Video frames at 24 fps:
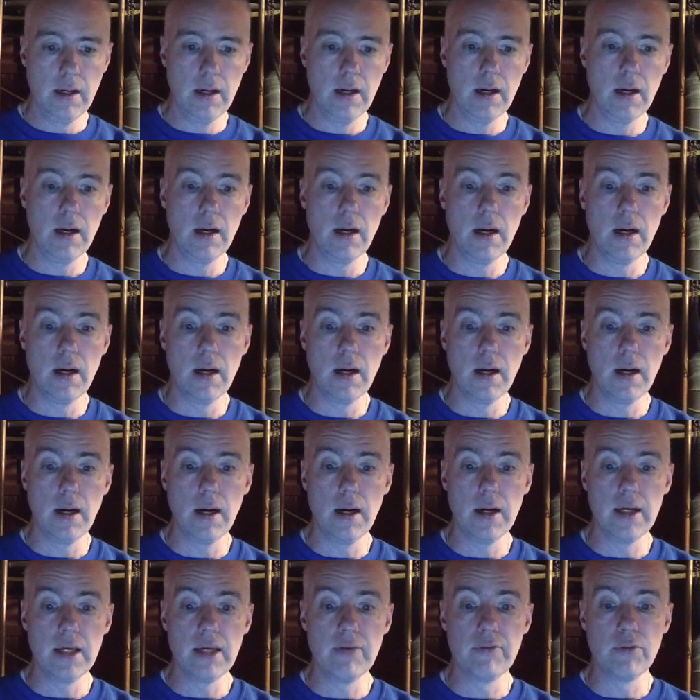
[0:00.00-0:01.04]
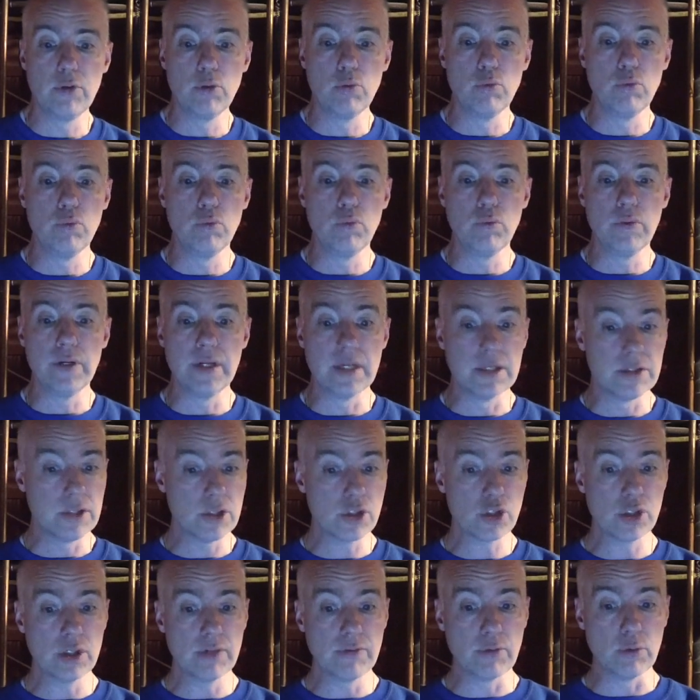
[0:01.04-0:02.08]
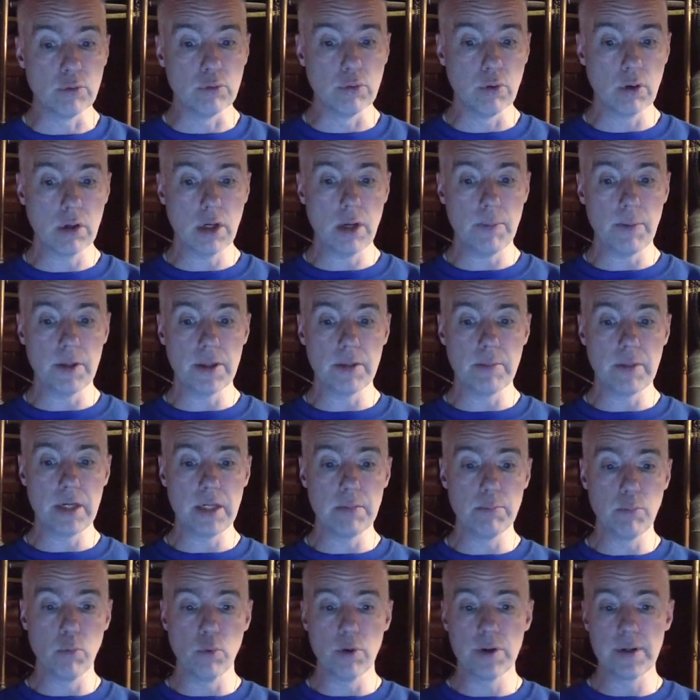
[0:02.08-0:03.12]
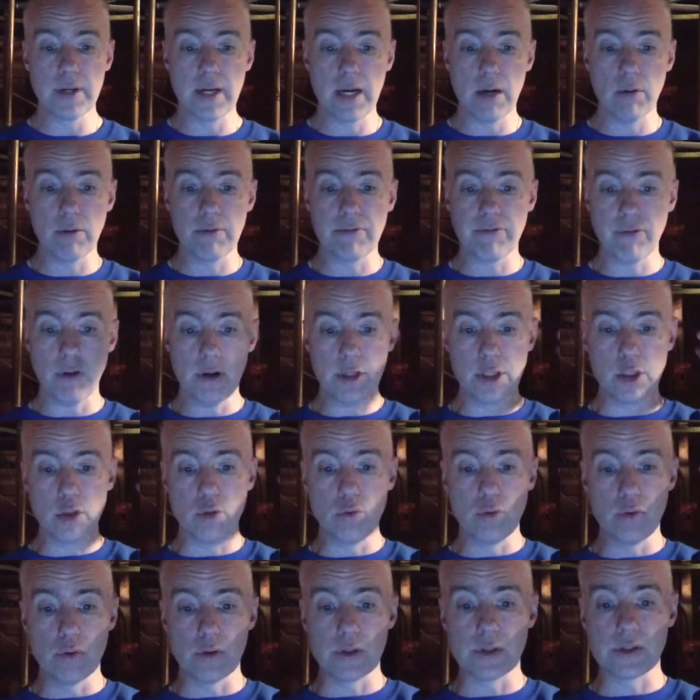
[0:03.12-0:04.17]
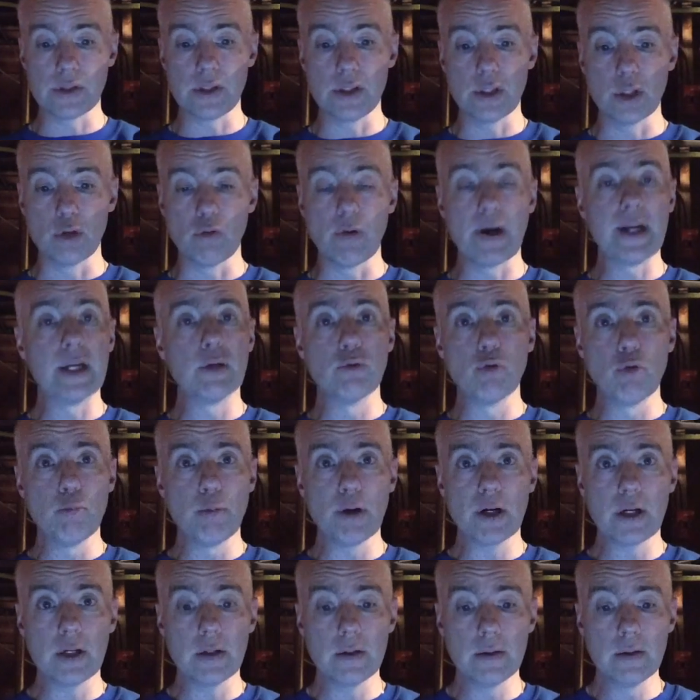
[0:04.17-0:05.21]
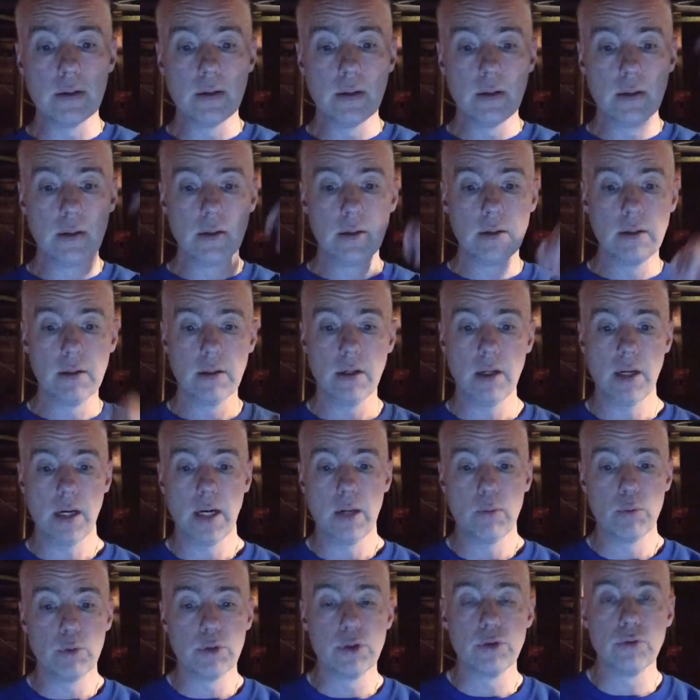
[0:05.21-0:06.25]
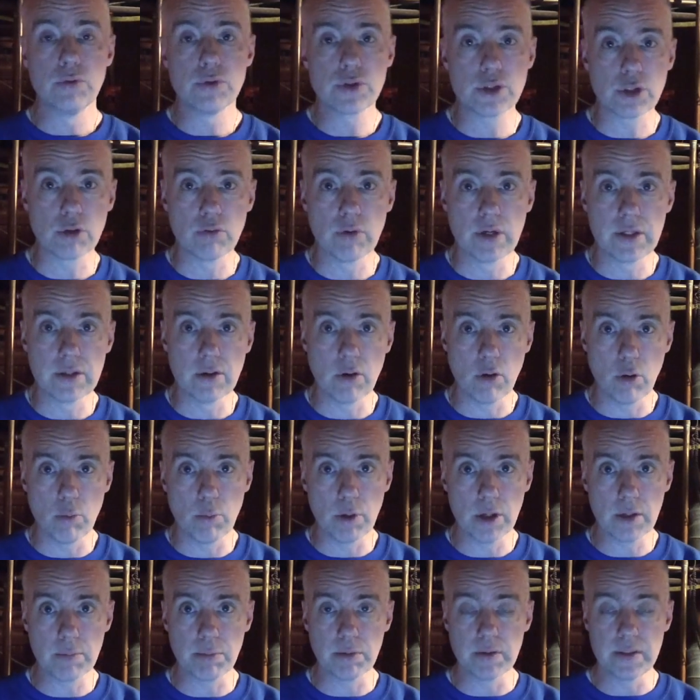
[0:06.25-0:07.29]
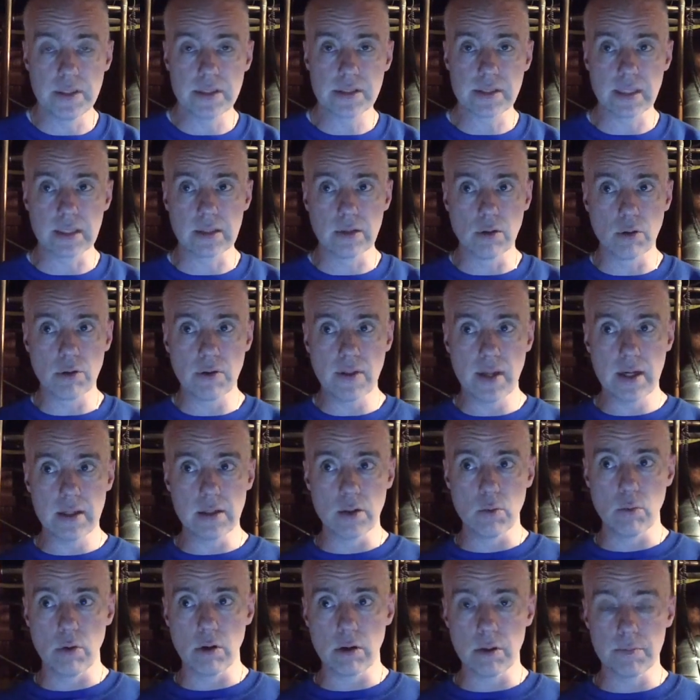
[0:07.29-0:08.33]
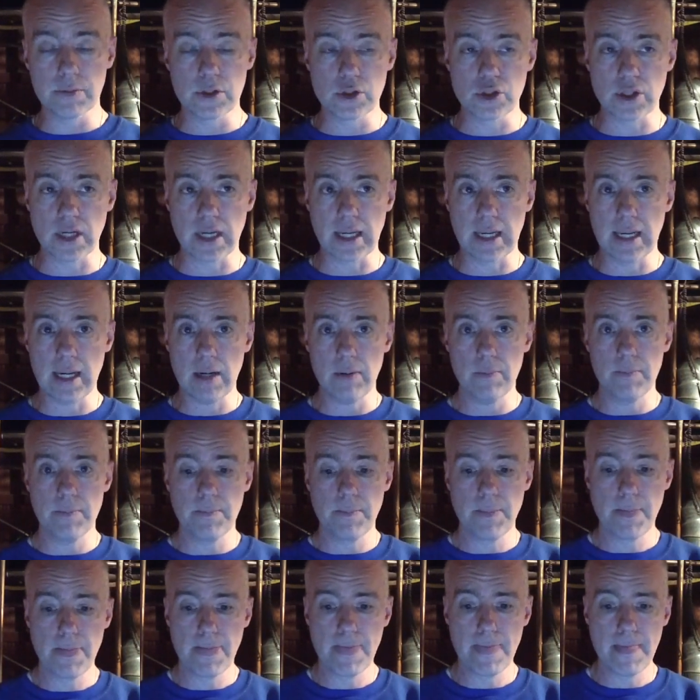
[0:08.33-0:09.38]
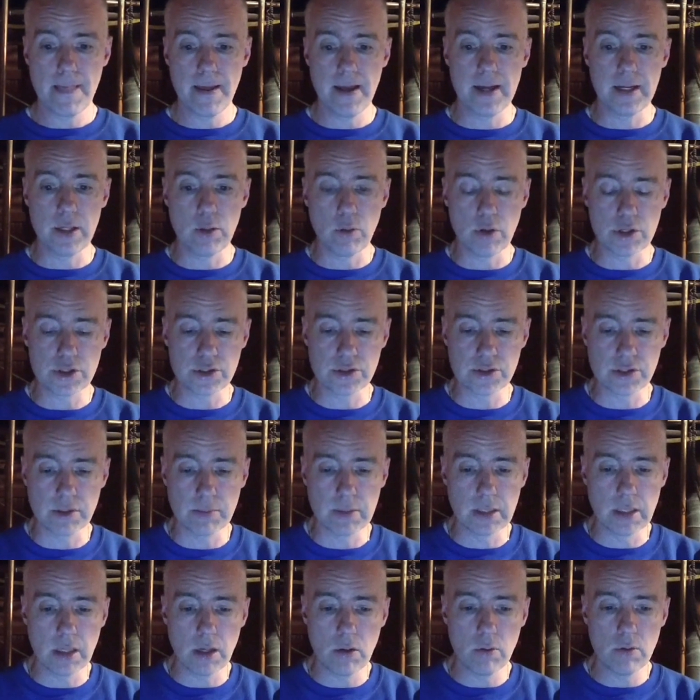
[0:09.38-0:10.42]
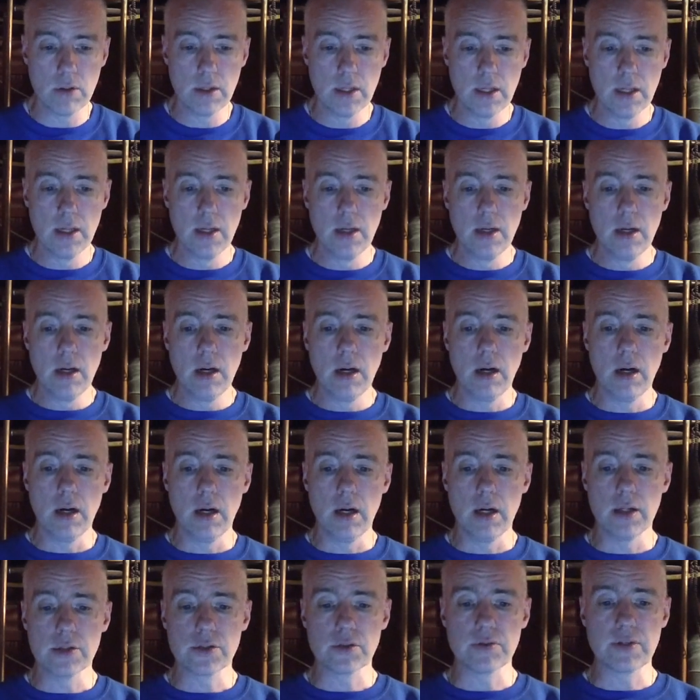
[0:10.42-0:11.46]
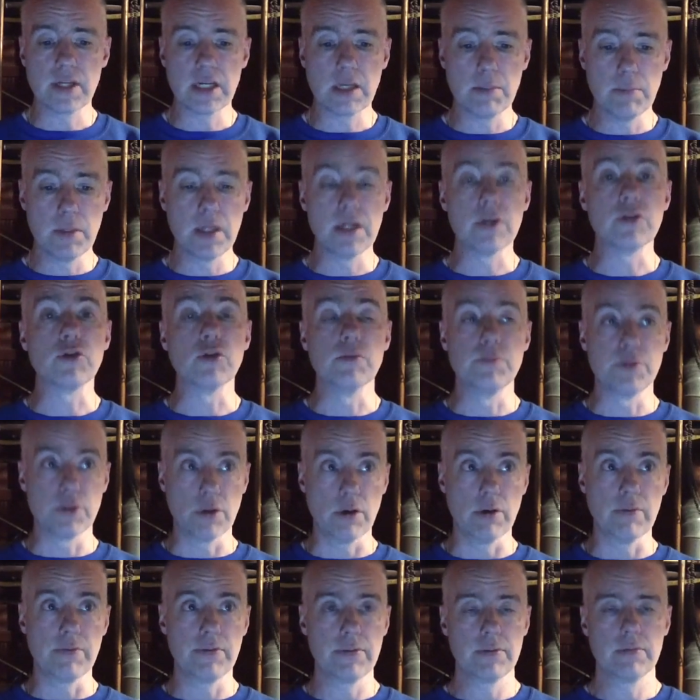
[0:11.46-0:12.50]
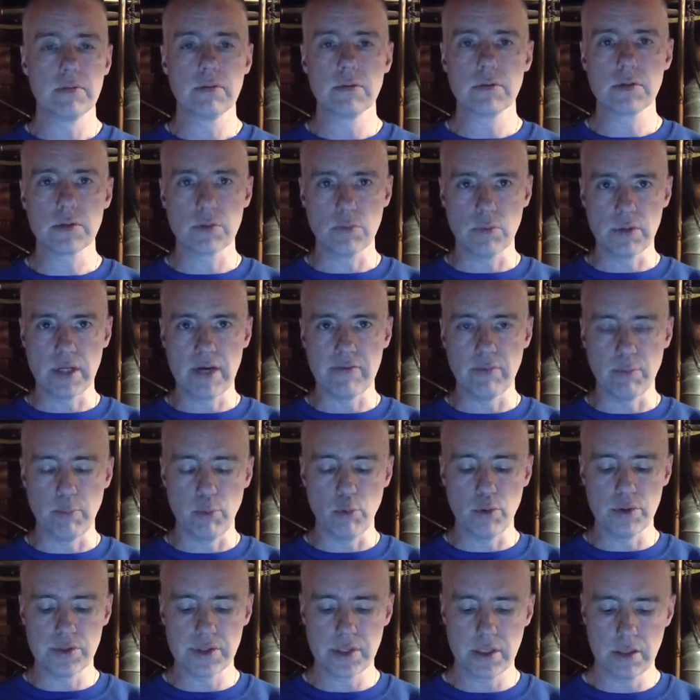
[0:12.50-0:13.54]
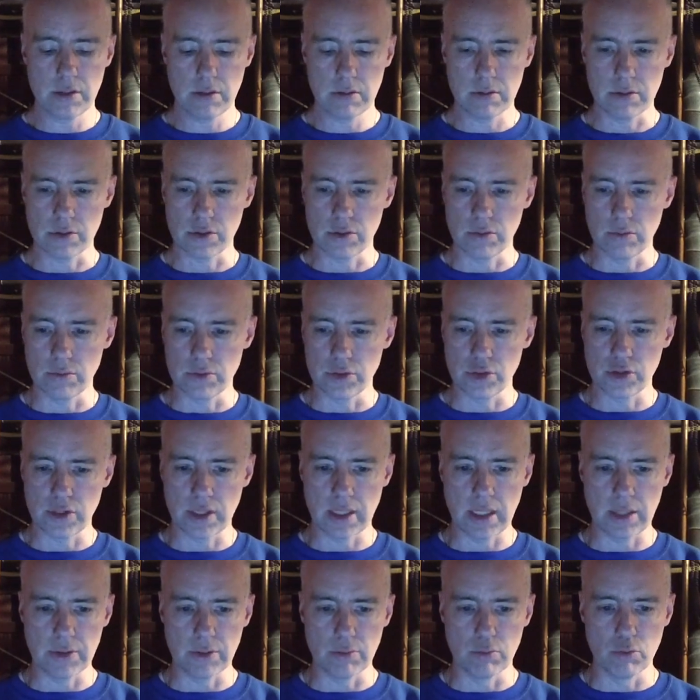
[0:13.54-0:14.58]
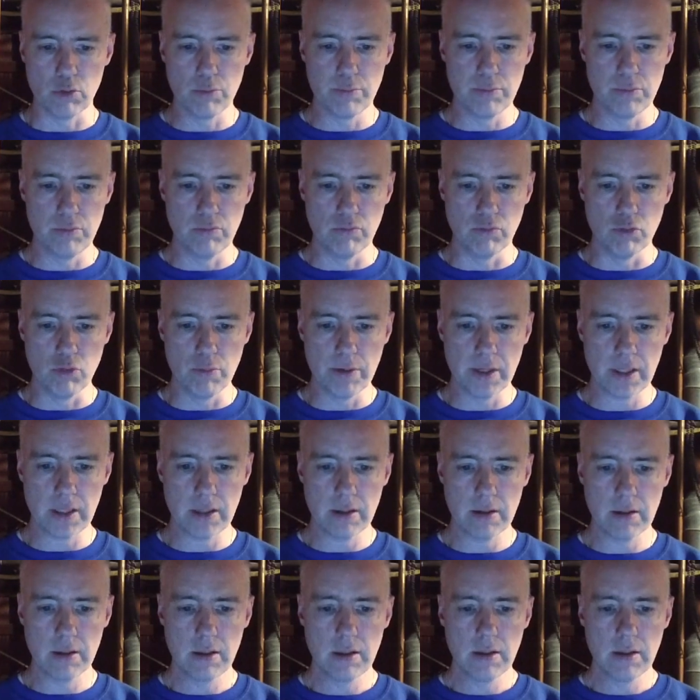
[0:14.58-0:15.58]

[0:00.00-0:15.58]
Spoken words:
In addition, if you look up on the main board now in front of you, you can see the grading rubric I will use to grade the homework. Please take note of that. You're welcome to check it out. Any questions, let me know. So take a minute to observe. So we'll have a pause here. The students check out the rubric.